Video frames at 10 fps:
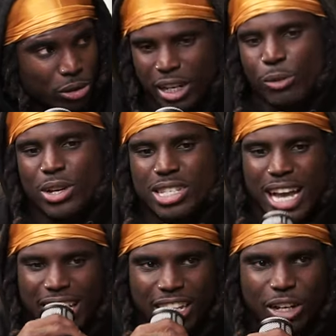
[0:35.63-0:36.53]
And the reason
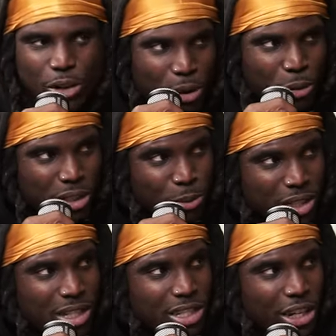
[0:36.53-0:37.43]
I didn't go there was was
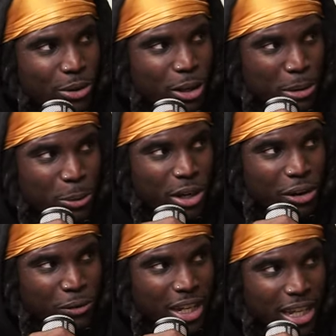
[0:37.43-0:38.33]
TJ Graham. He went
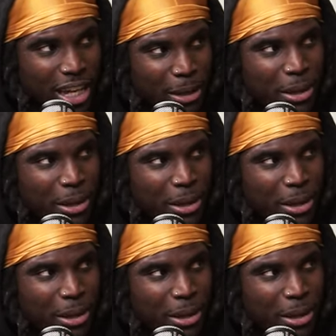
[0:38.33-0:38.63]
off in that game.